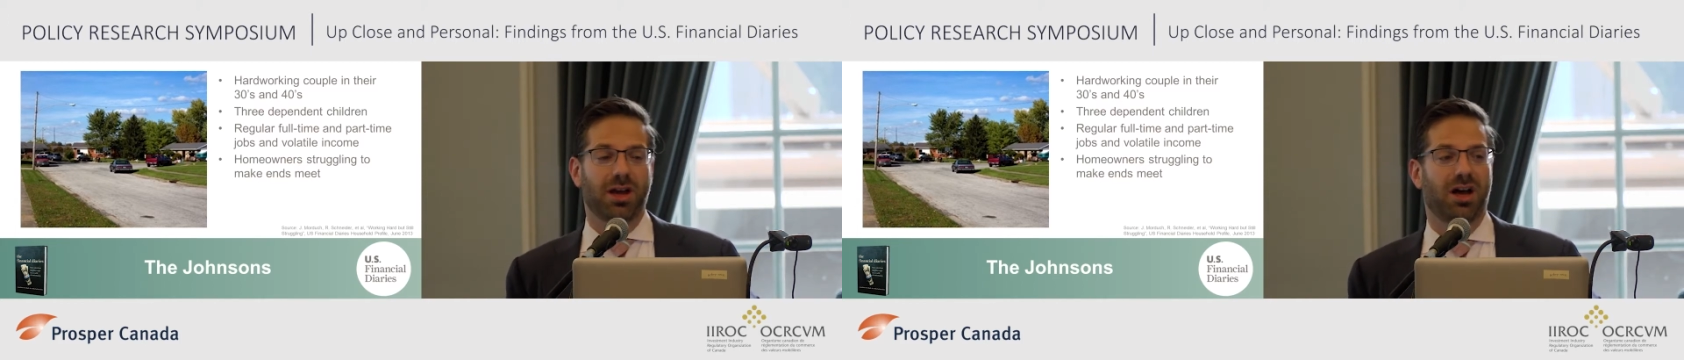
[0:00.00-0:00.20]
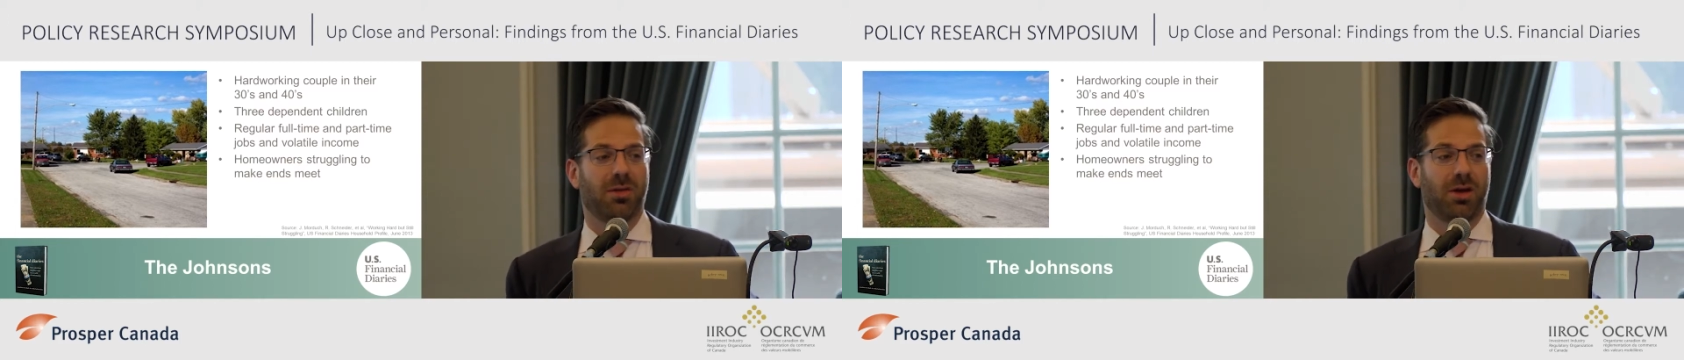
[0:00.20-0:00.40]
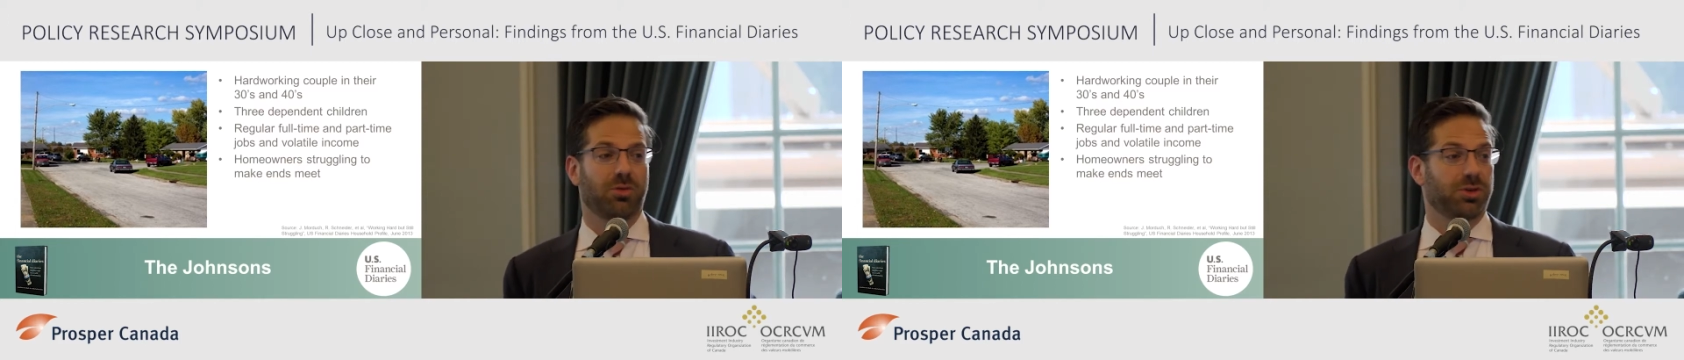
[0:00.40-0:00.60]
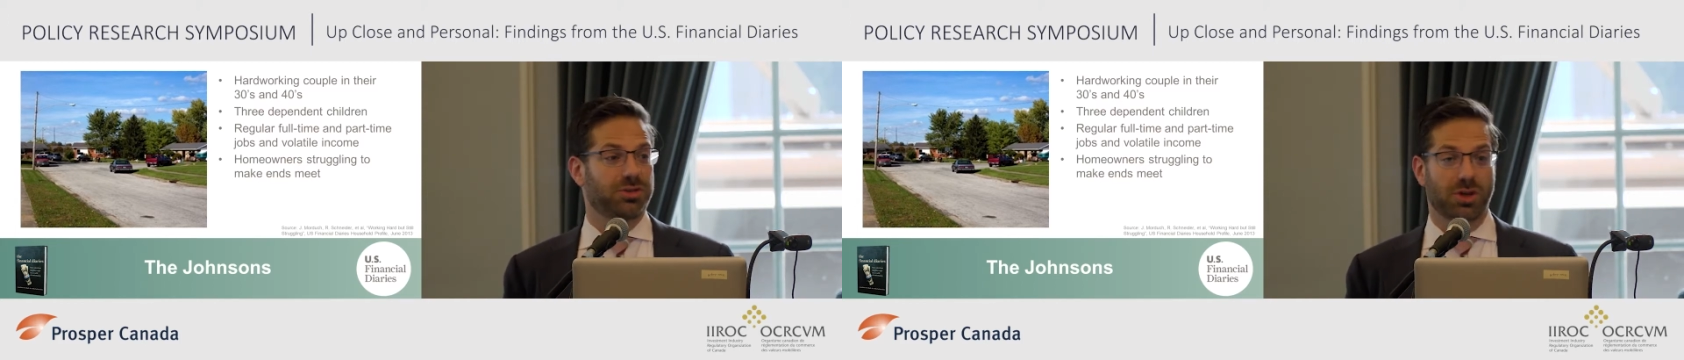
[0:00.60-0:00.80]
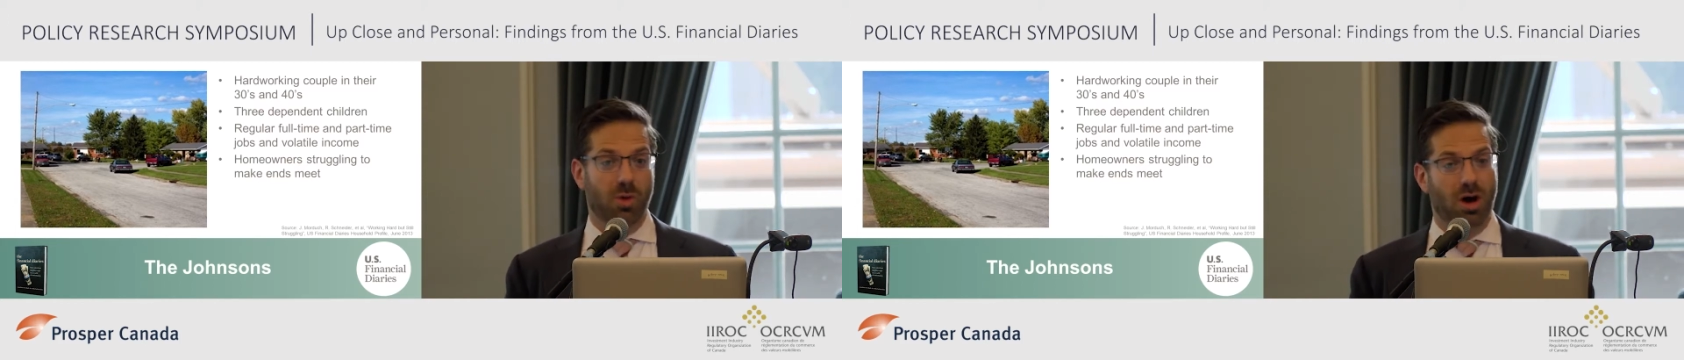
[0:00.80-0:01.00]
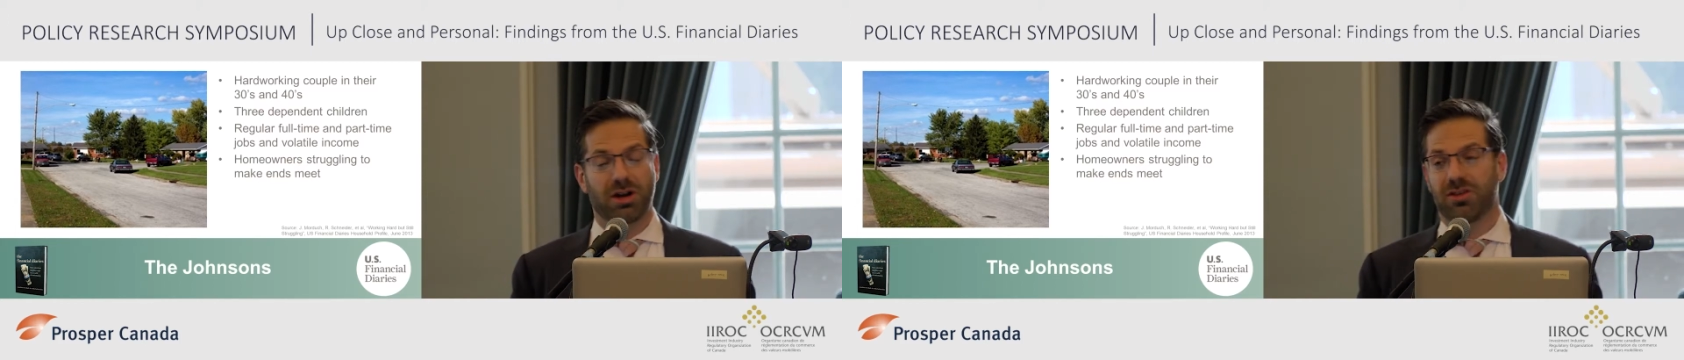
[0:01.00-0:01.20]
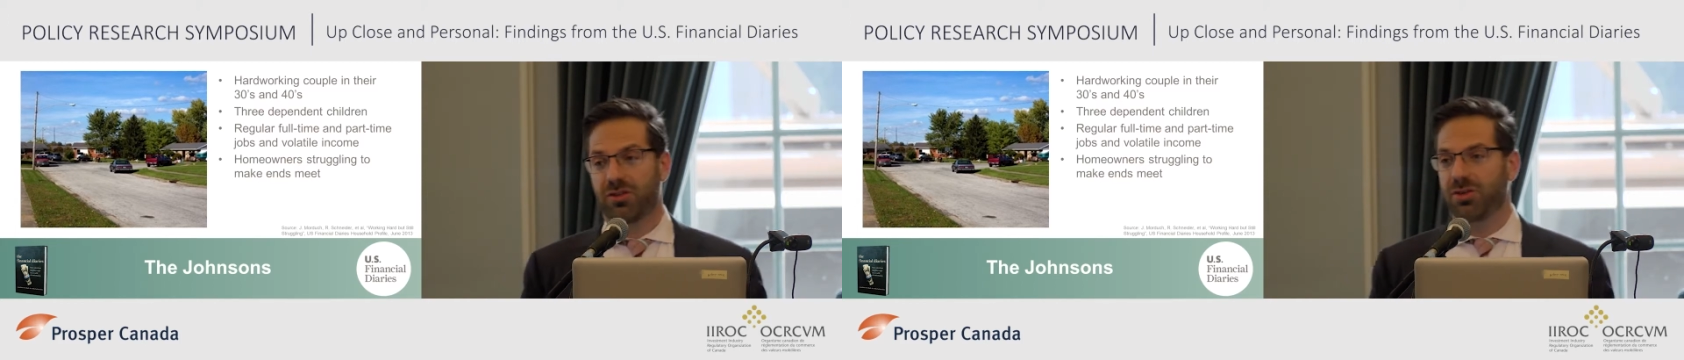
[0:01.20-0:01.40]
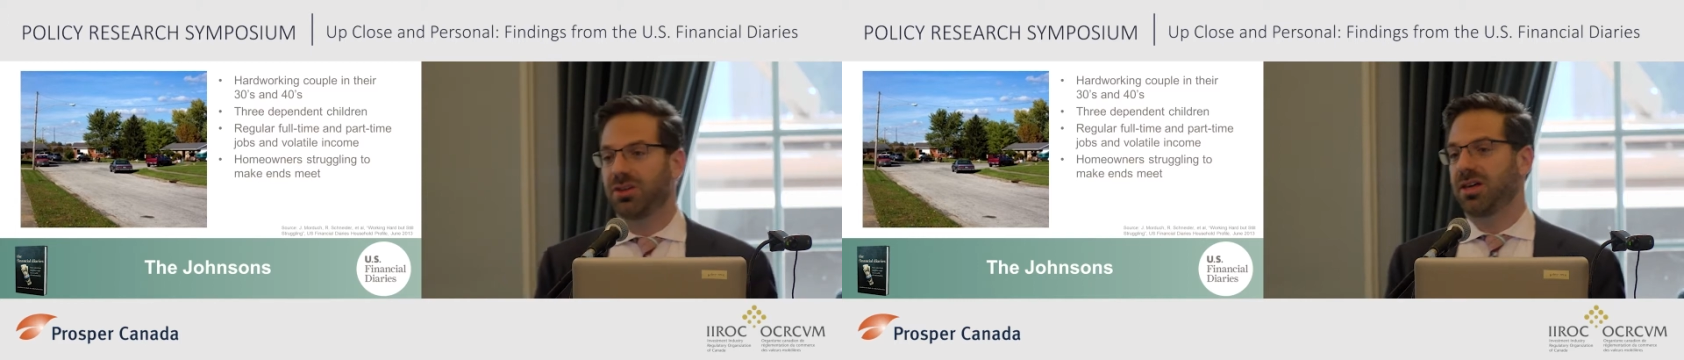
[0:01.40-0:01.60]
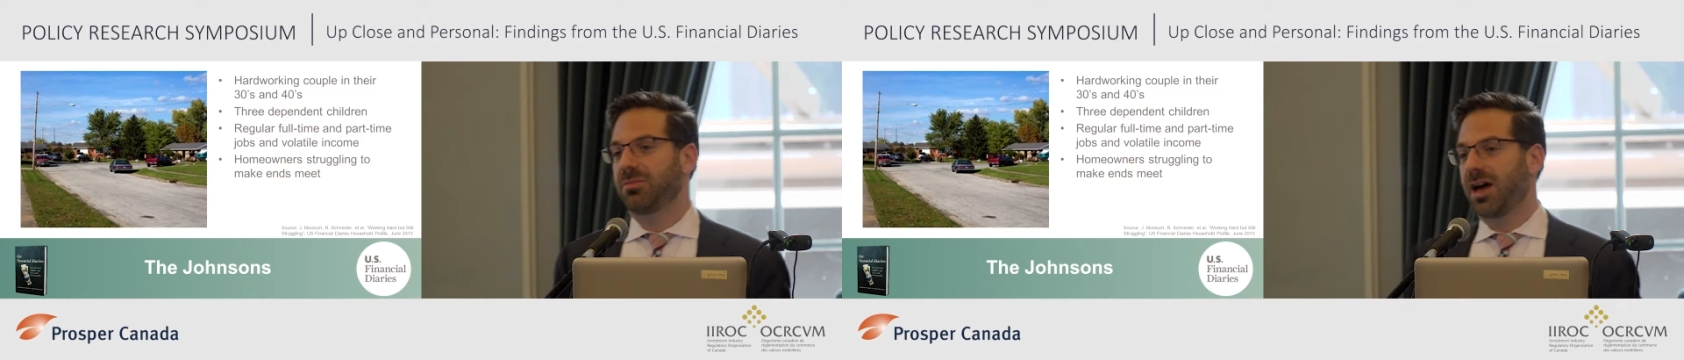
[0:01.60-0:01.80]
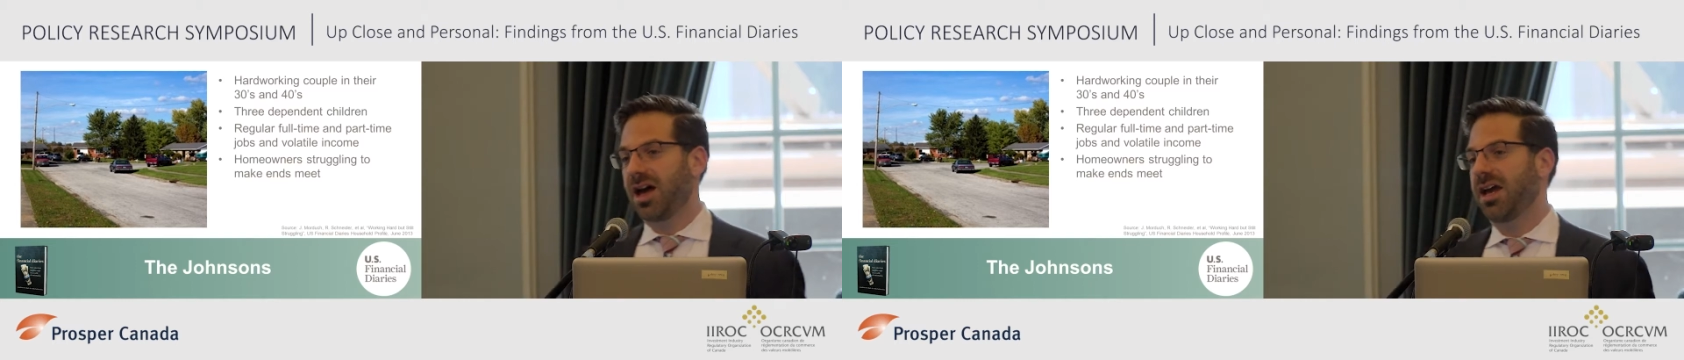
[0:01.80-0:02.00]
and reducing the quality of food that they
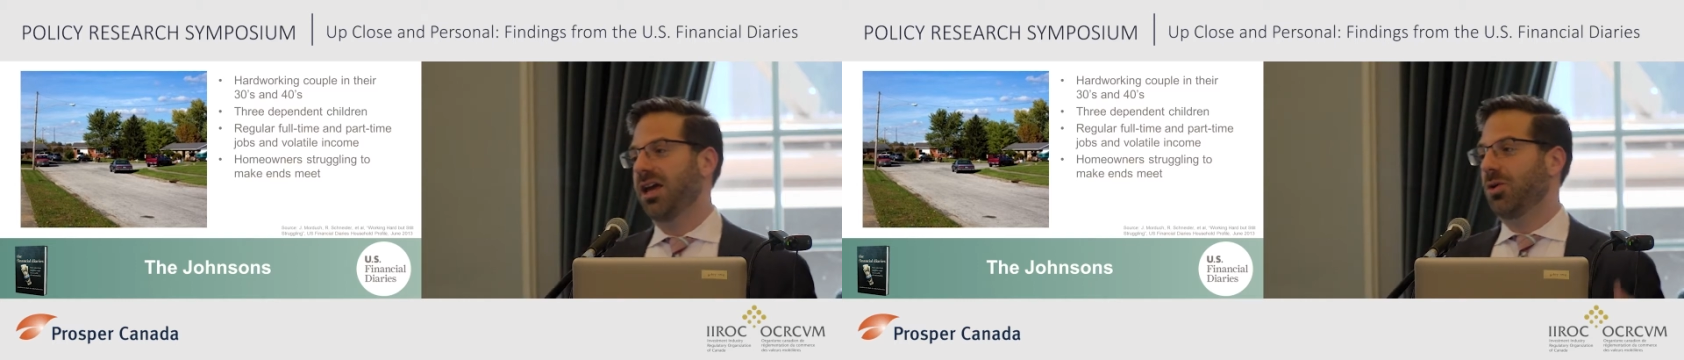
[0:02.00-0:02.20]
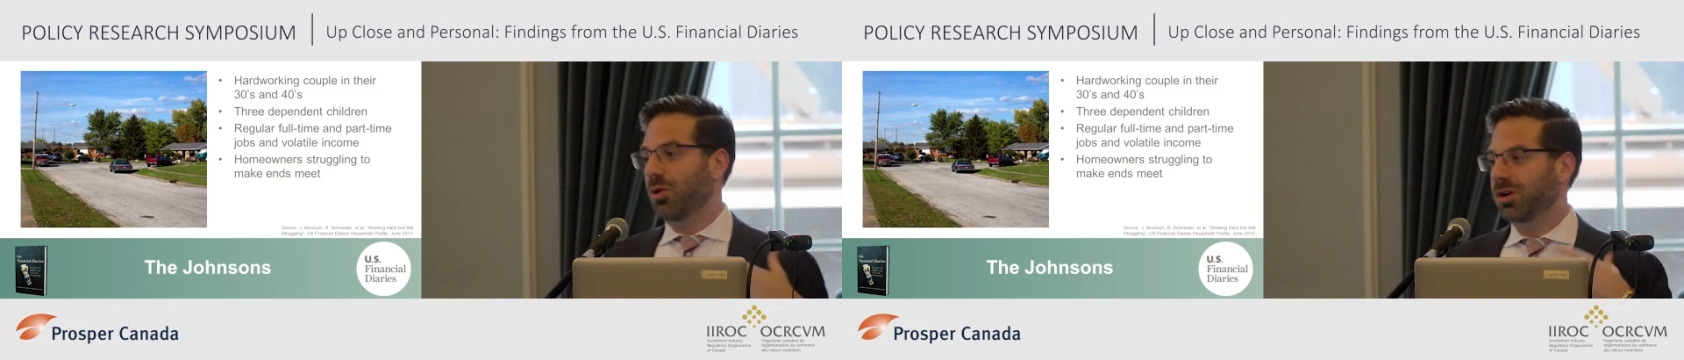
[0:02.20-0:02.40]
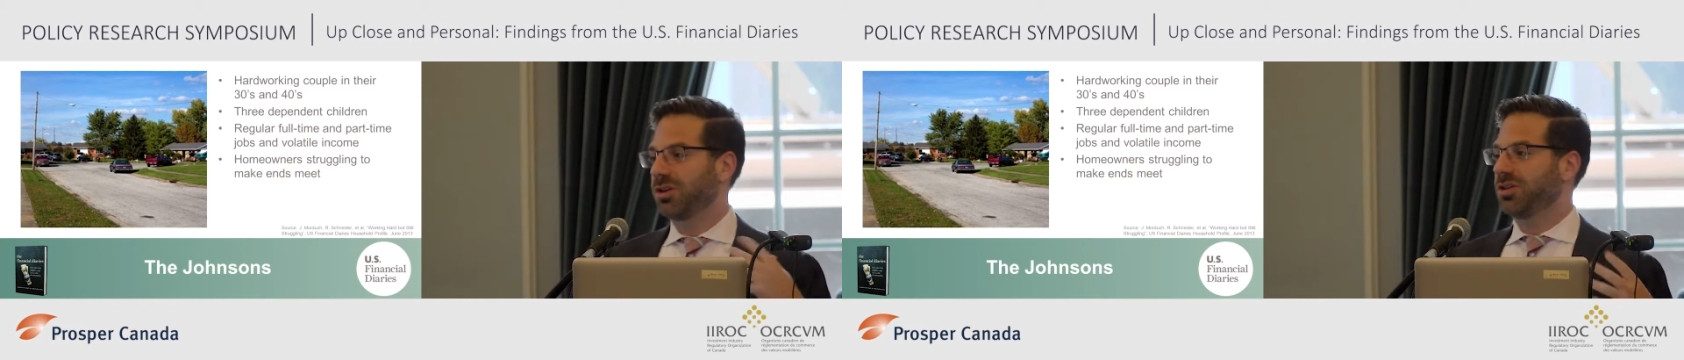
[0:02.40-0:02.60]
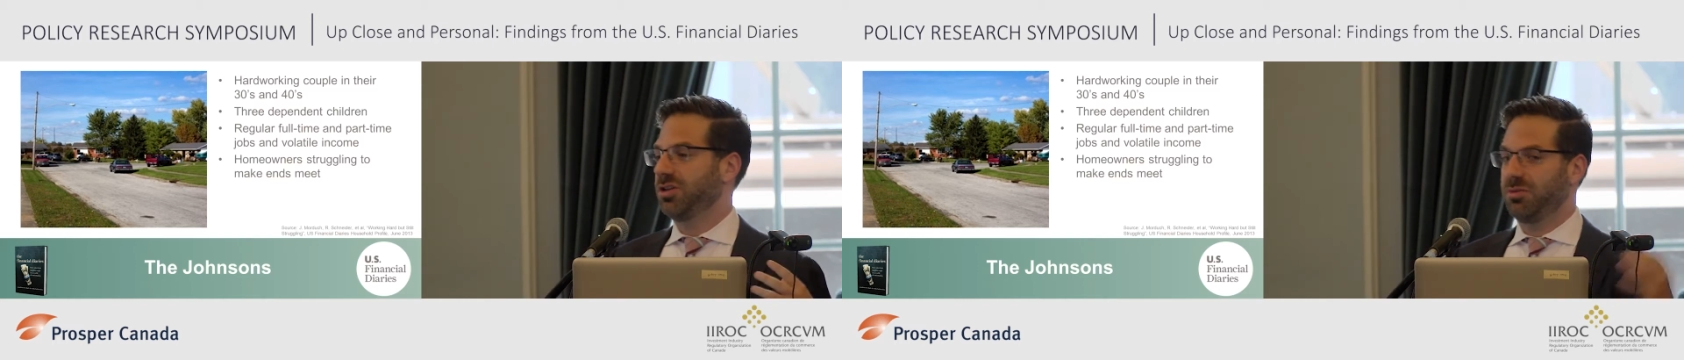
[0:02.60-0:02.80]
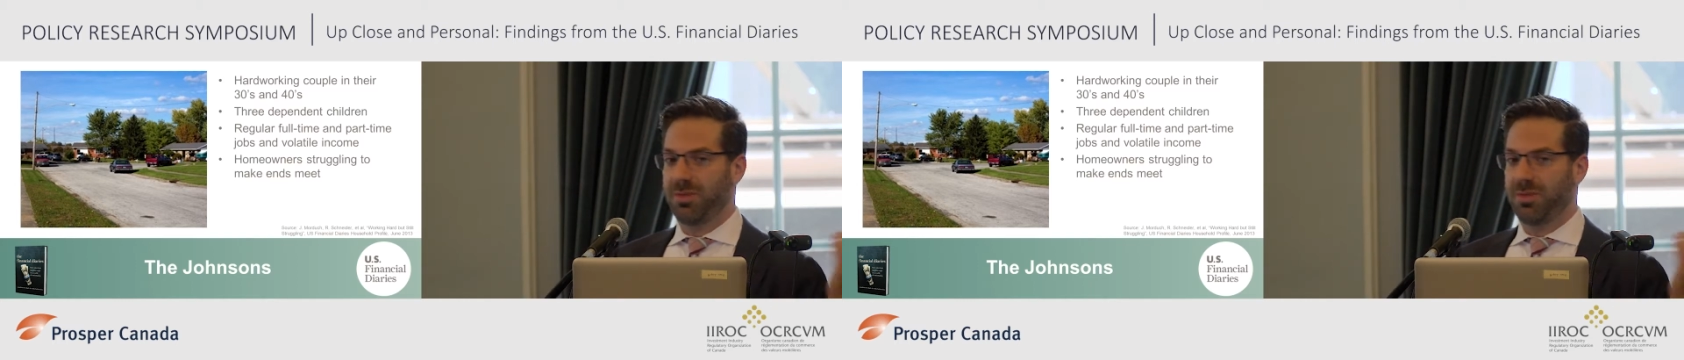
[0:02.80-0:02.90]
buy in order to